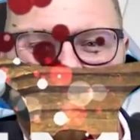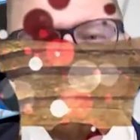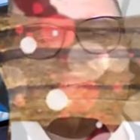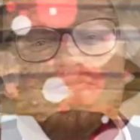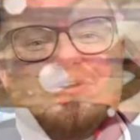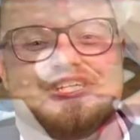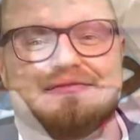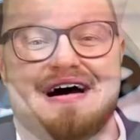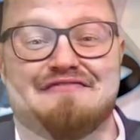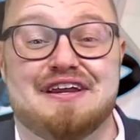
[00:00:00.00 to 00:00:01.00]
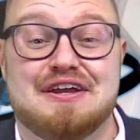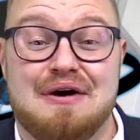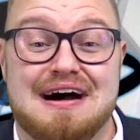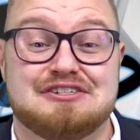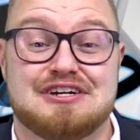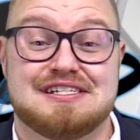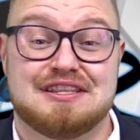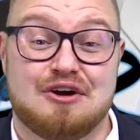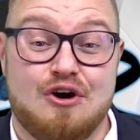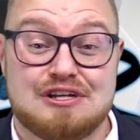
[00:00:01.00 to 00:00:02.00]
Thanks for watching my video. I trust
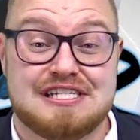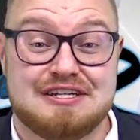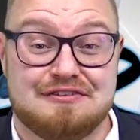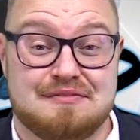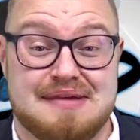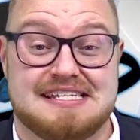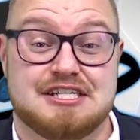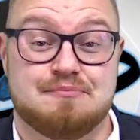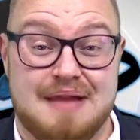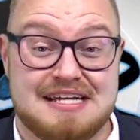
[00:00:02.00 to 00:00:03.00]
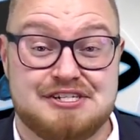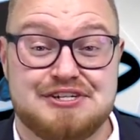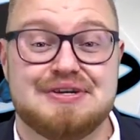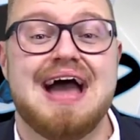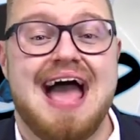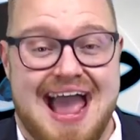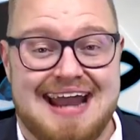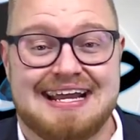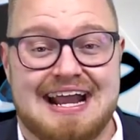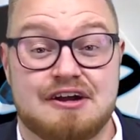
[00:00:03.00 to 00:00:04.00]
that the content of the message blessed you
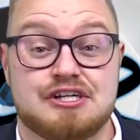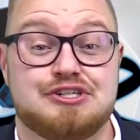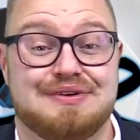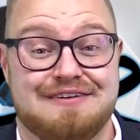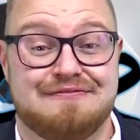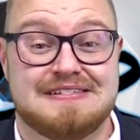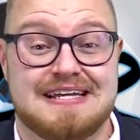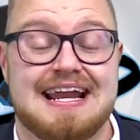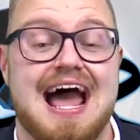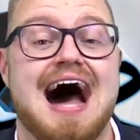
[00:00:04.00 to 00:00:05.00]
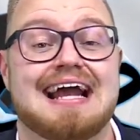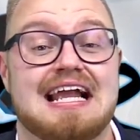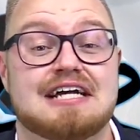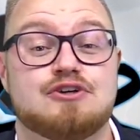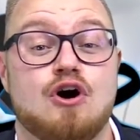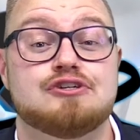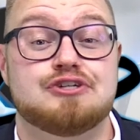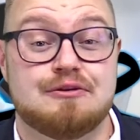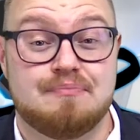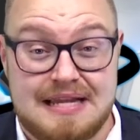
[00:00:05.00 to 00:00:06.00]
and encouraged you. And if it did, I'd like to
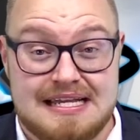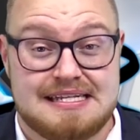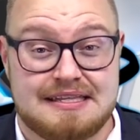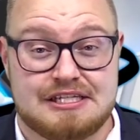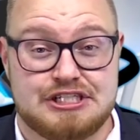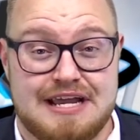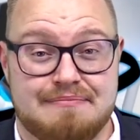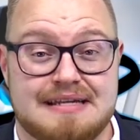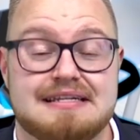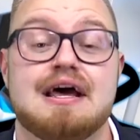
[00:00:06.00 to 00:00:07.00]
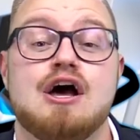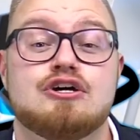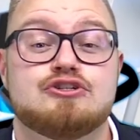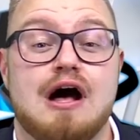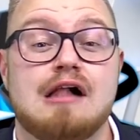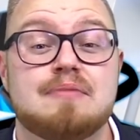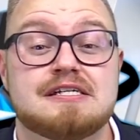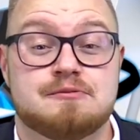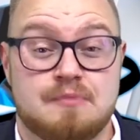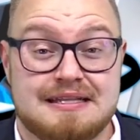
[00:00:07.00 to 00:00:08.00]
ask you to please hit the share button to help
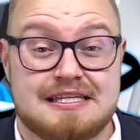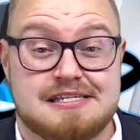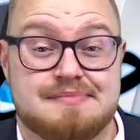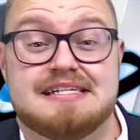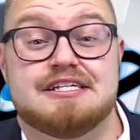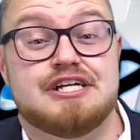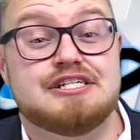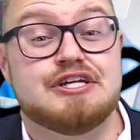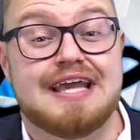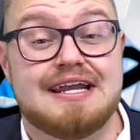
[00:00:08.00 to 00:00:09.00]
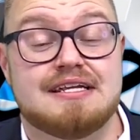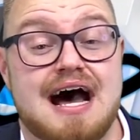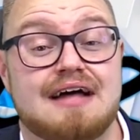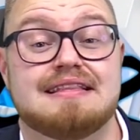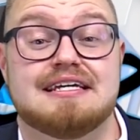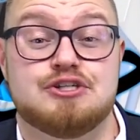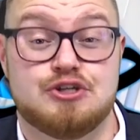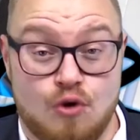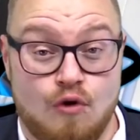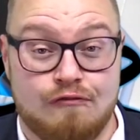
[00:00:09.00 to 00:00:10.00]
us spread this message and to get it out there to
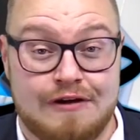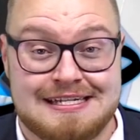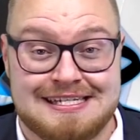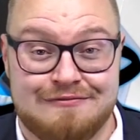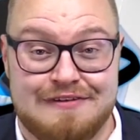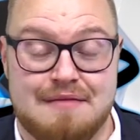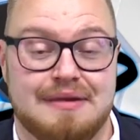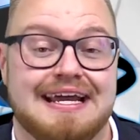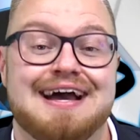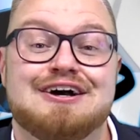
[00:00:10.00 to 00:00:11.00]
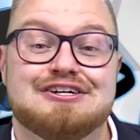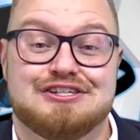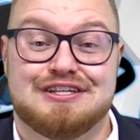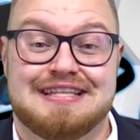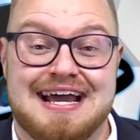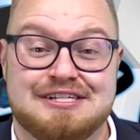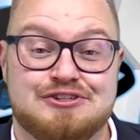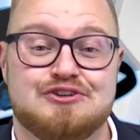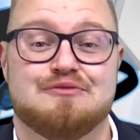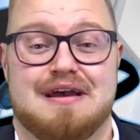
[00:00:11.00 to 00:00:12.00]
your friends and family so that they
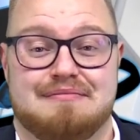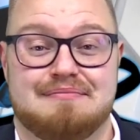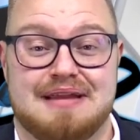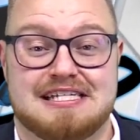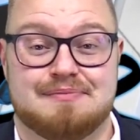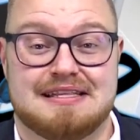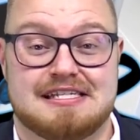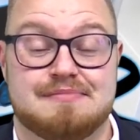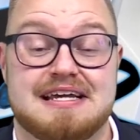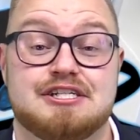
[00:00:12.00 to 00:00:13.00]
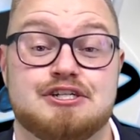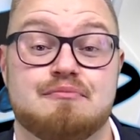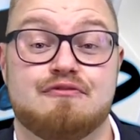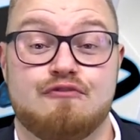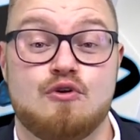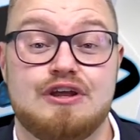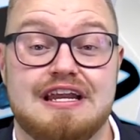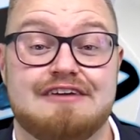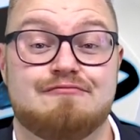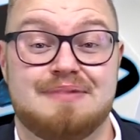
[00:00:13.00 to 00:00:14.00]
too may be blessed by this message. And before you
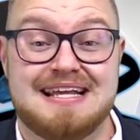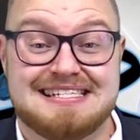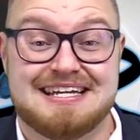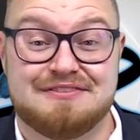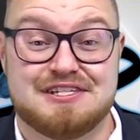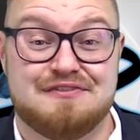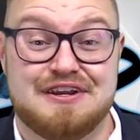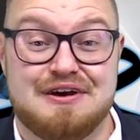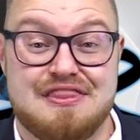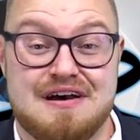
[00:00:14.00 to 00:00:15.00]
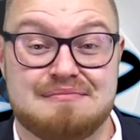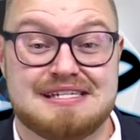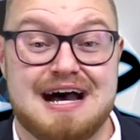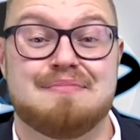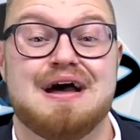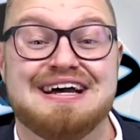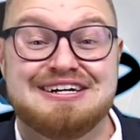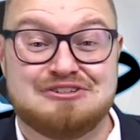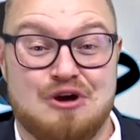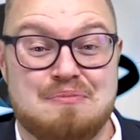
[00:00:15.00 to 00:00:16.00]
leave, please give this video a thumbs up,
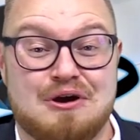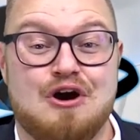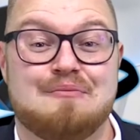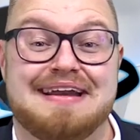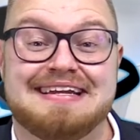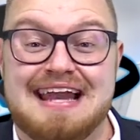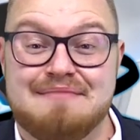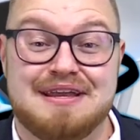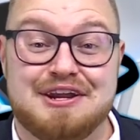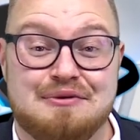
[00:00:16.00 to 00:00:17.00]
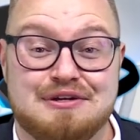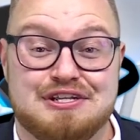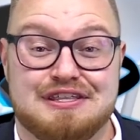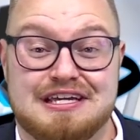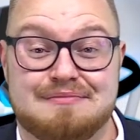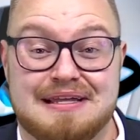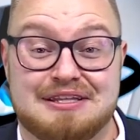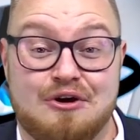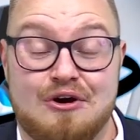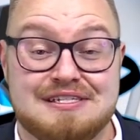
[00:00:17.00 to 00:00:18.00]
drop a comment, let me know what you think about
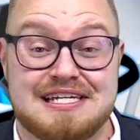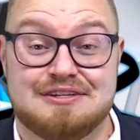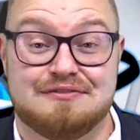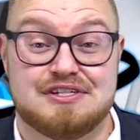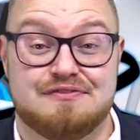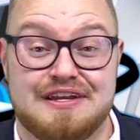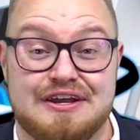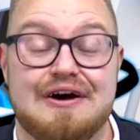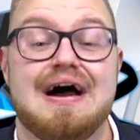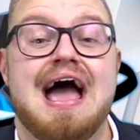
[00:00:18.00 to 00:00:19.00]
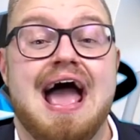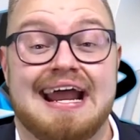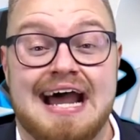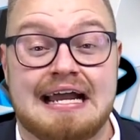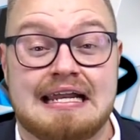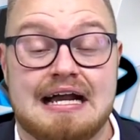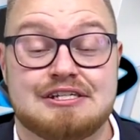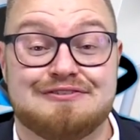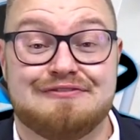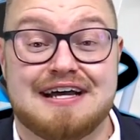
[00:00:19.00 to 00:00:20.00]
the content of this video. And I'd like
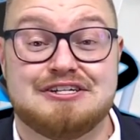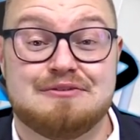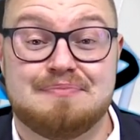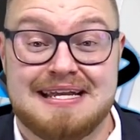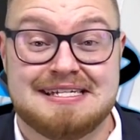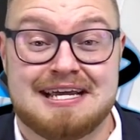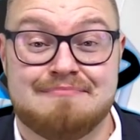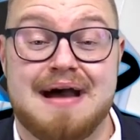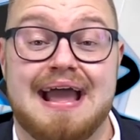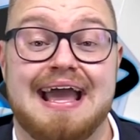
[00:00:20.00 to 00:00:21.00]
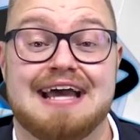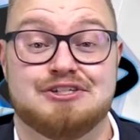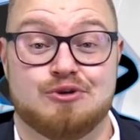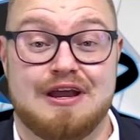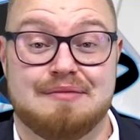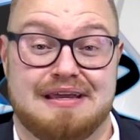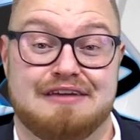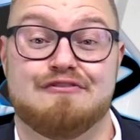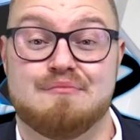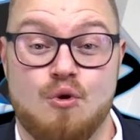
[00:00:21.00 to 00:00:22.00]
to invite you to please come back and join me
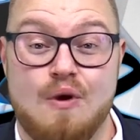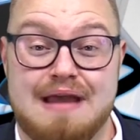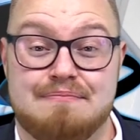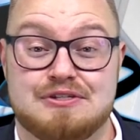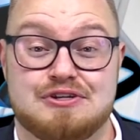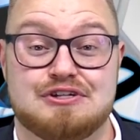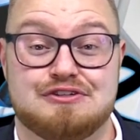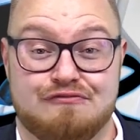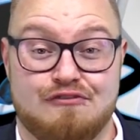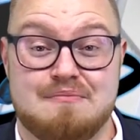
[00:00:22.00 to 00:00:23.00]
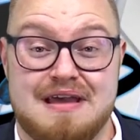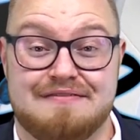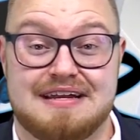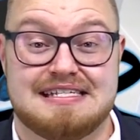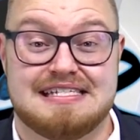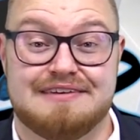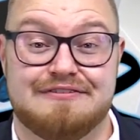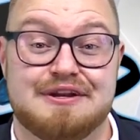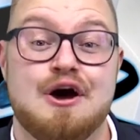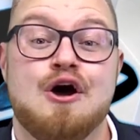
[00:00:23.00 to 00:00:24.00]
for more episodes of From Heaven at
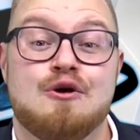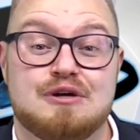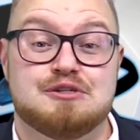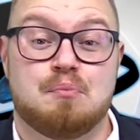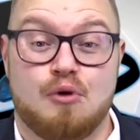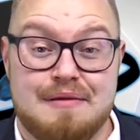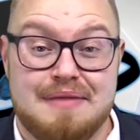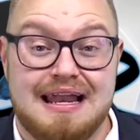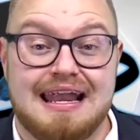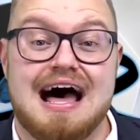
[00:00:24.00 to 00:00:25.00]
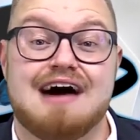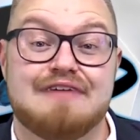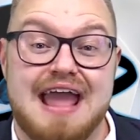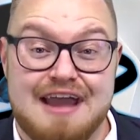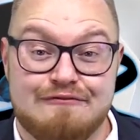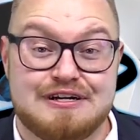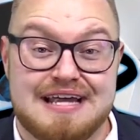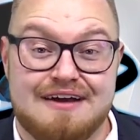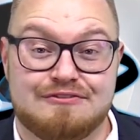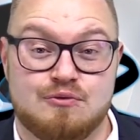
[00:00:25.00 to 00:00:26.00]
7, which premiere live every
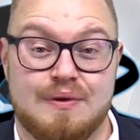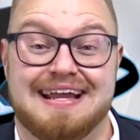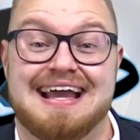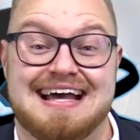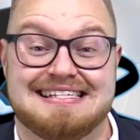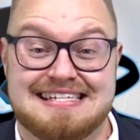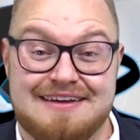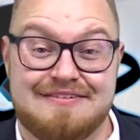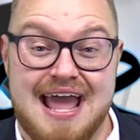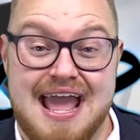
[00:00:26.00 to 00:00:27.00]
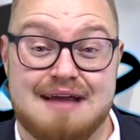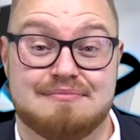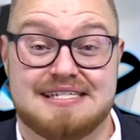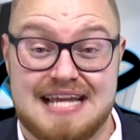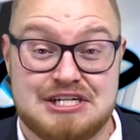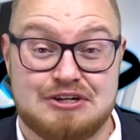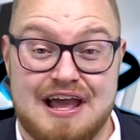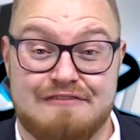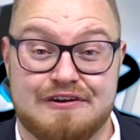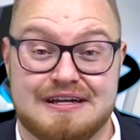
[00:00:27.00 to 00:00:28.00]
day of the week at 7 a.m. Central
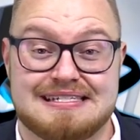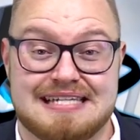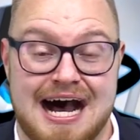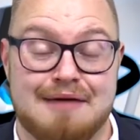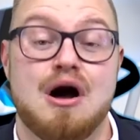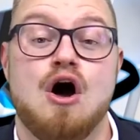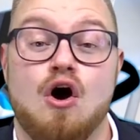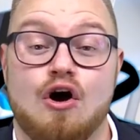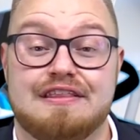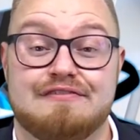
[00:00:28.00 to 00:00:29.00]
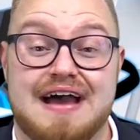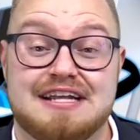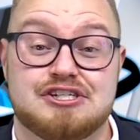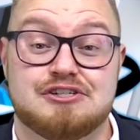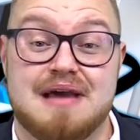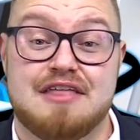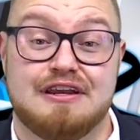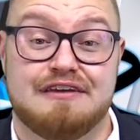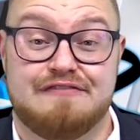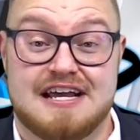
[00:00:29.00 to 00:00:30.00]
African Time on the Evangelist
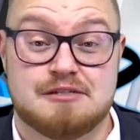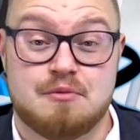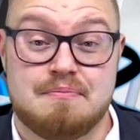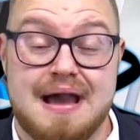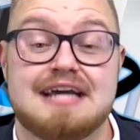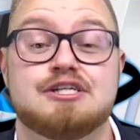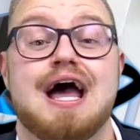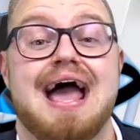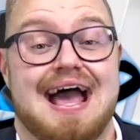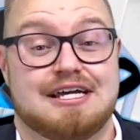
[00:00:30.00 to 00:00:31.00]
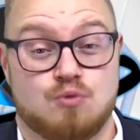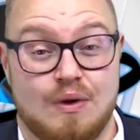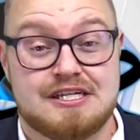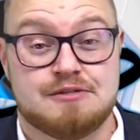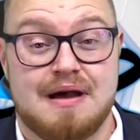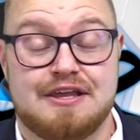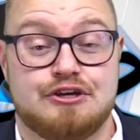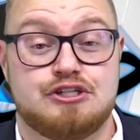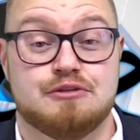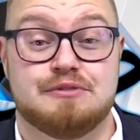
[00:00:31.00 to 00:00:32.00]
Matthew Lee Facebook page as well as my
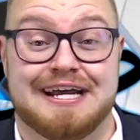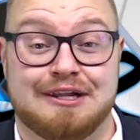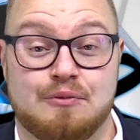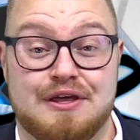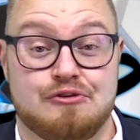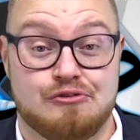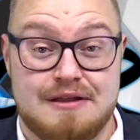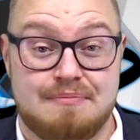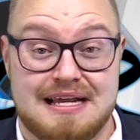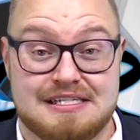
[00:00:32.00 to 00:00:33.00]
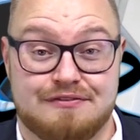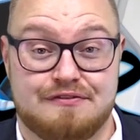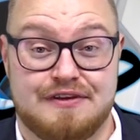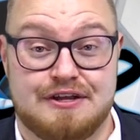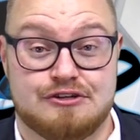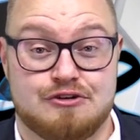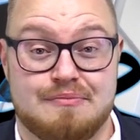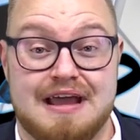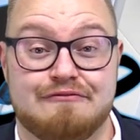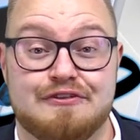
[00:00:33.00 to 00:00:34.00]
YouTube channel where the replays of the videos
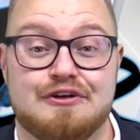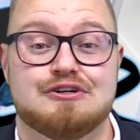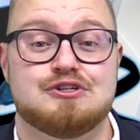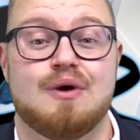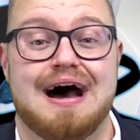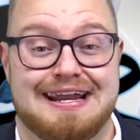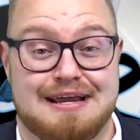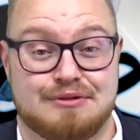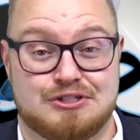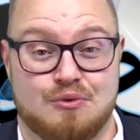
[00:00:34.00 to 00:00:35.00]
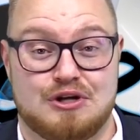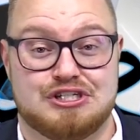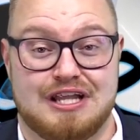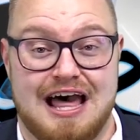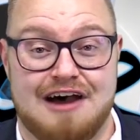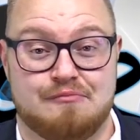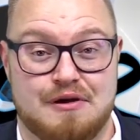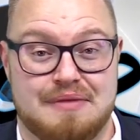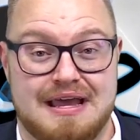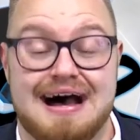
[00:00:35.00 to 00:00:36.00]
remain for those who are unable to watch the live
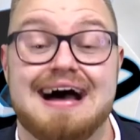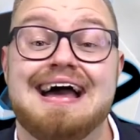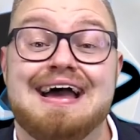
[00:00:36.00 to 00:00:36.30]
premiere.